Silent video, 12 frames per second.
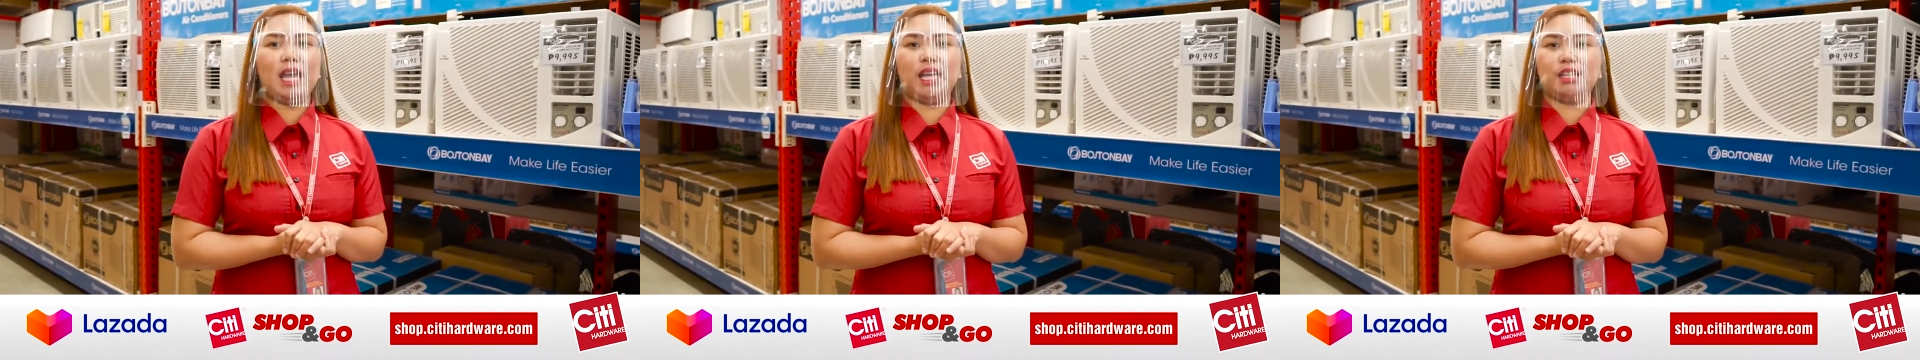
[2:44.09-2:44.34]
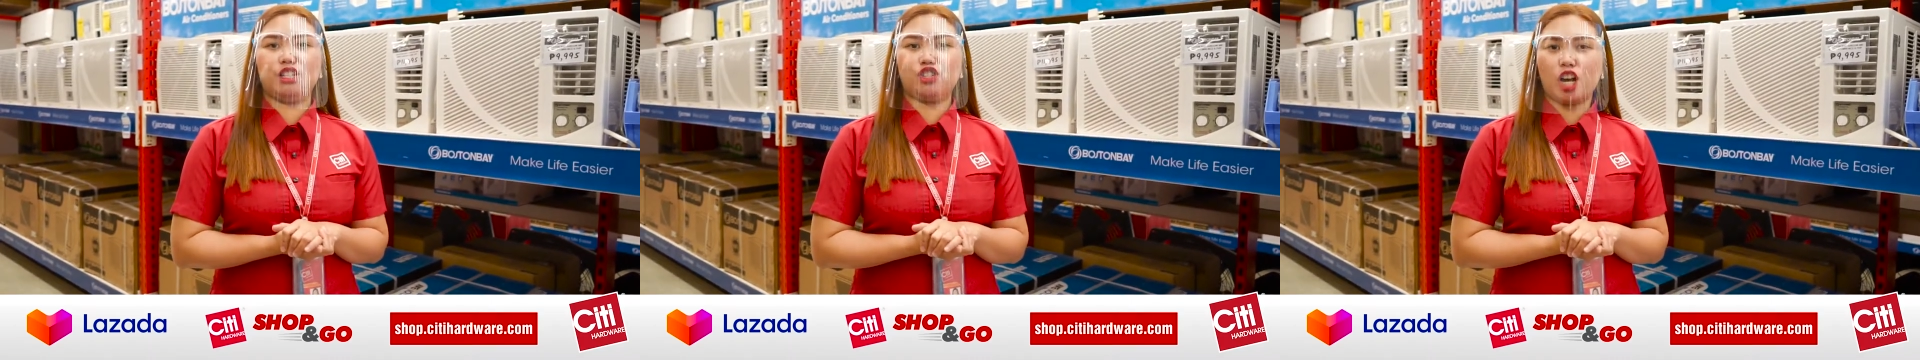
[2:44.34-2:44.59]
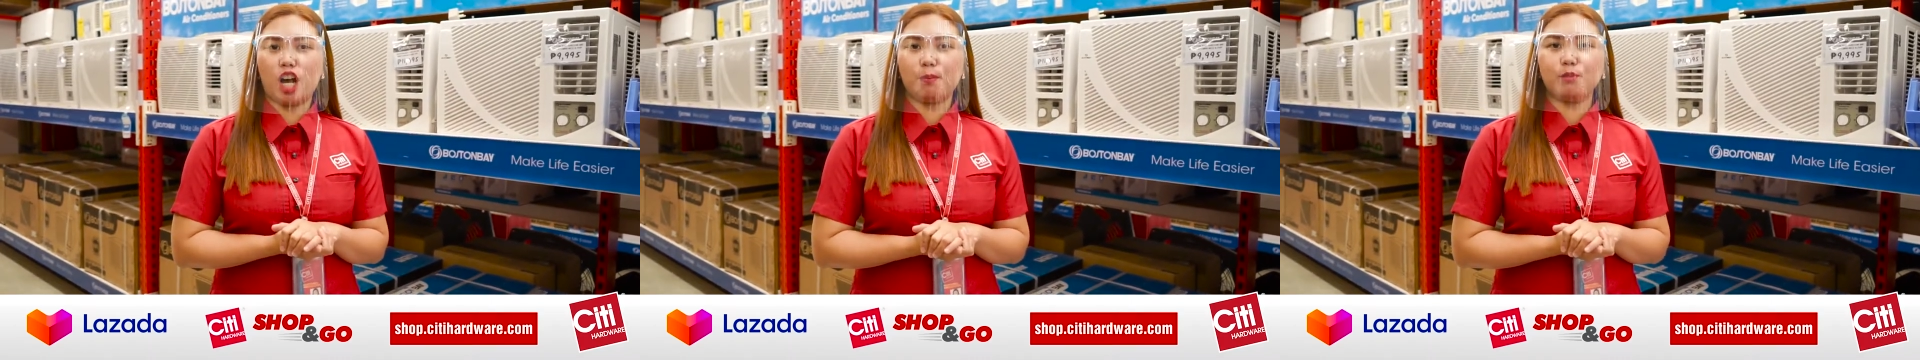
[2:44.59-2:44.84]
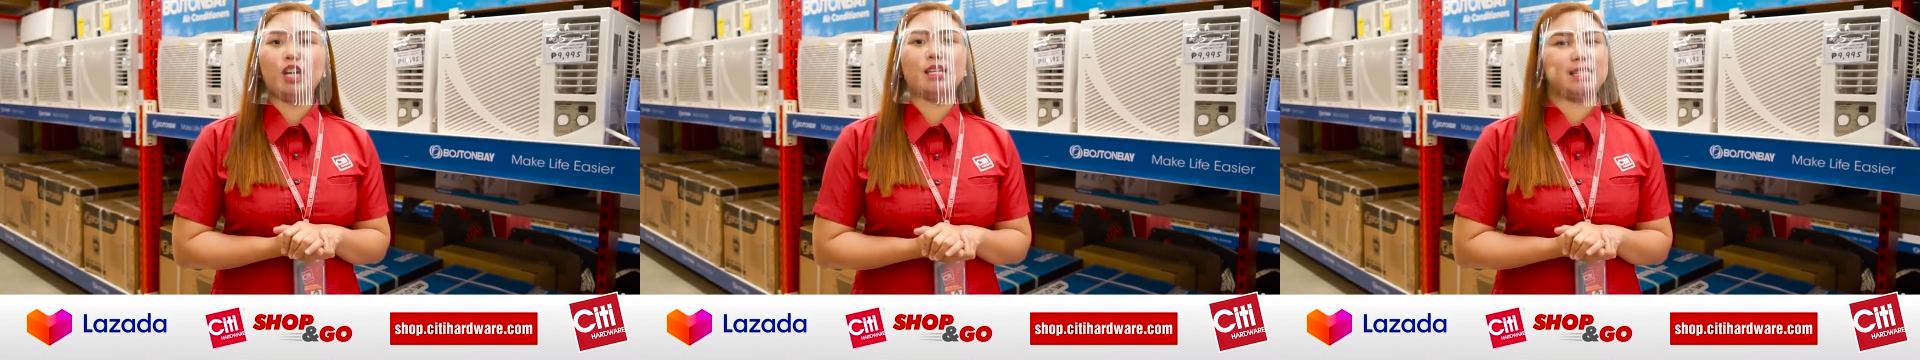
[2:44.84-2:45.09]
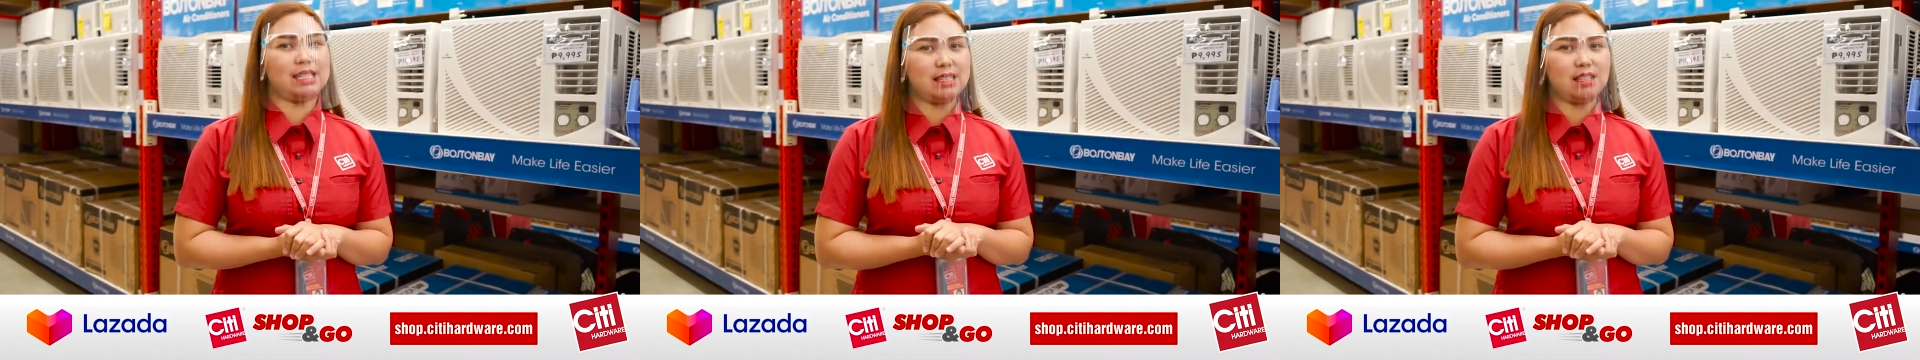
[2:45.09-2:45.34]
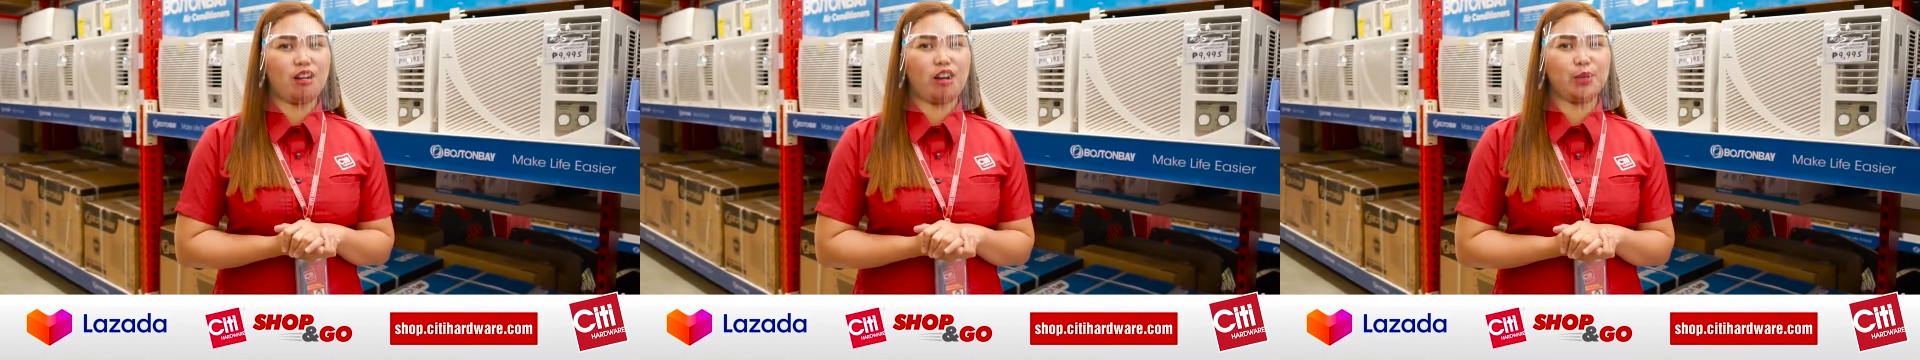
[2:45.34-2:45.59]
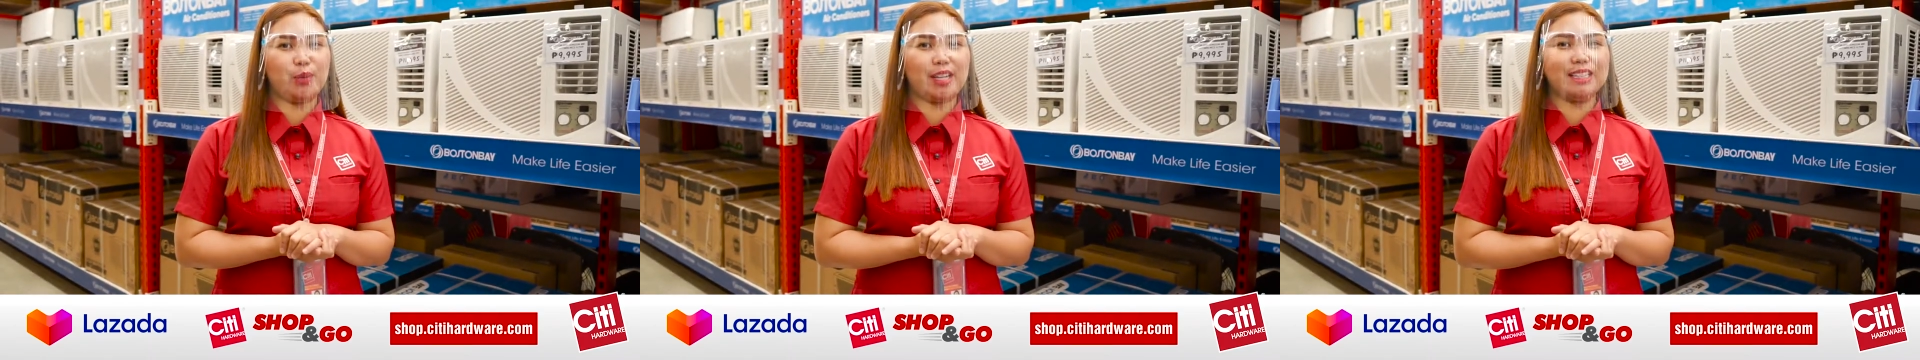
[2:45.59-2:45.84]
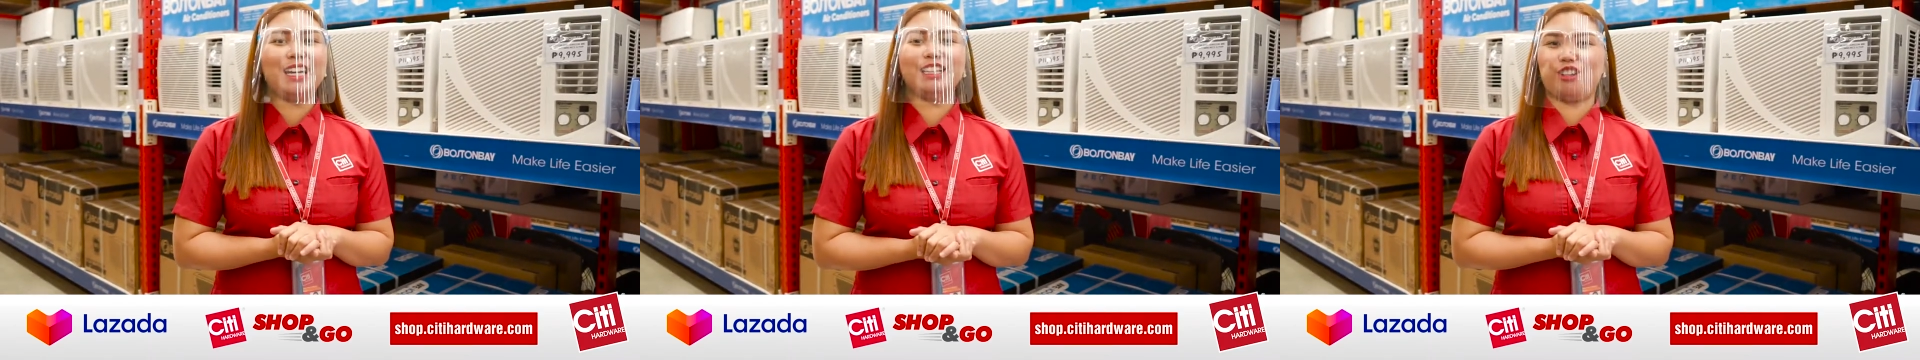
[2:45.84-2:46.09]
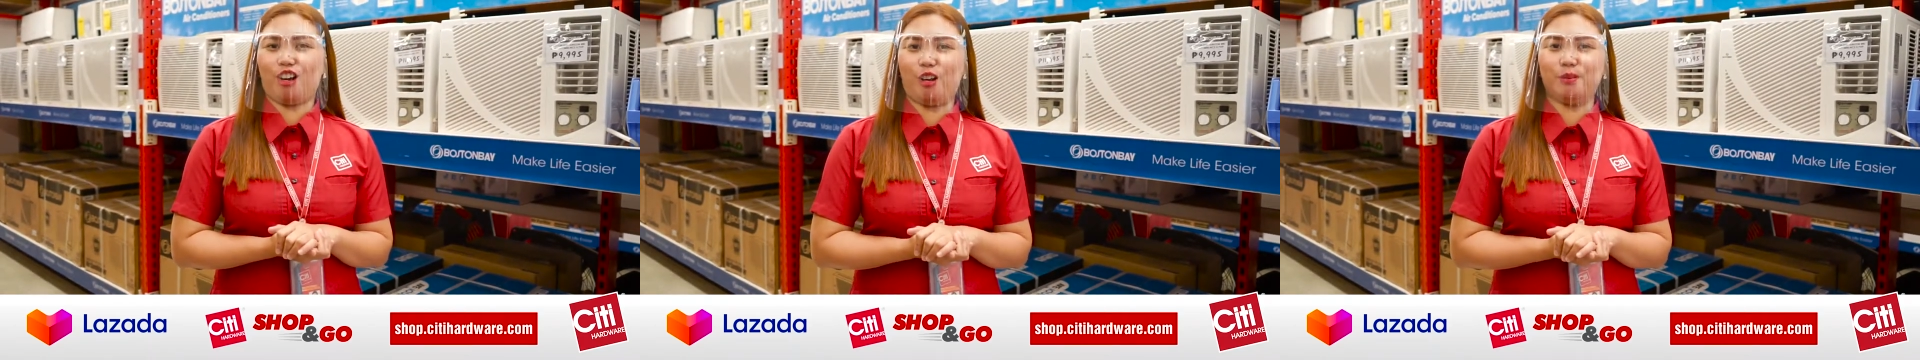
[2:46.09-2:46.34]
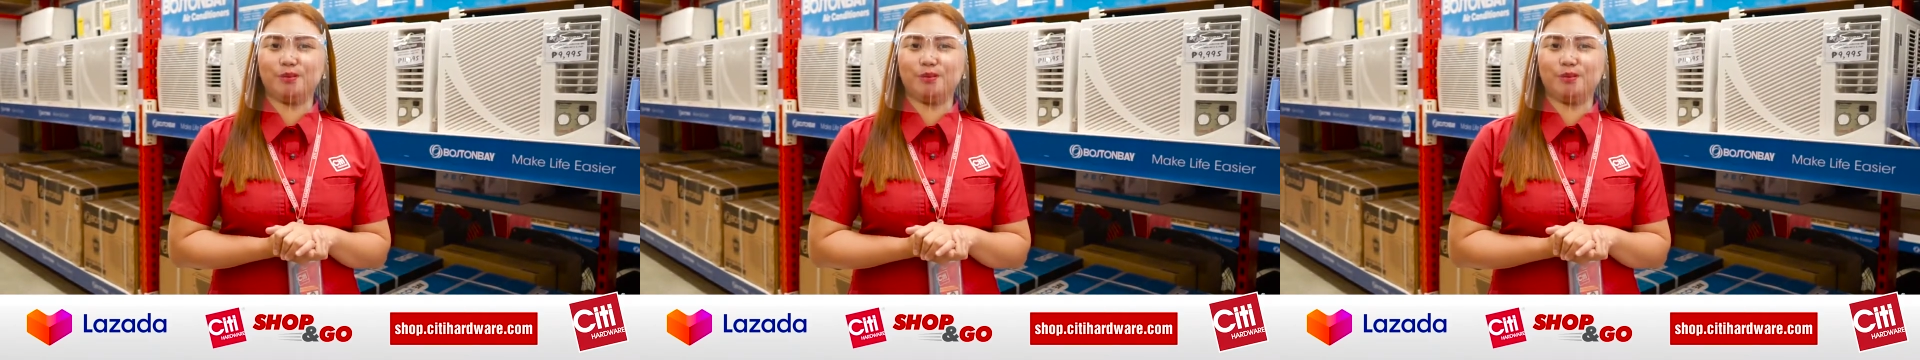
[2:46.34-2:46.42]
and shop.citihardware.com.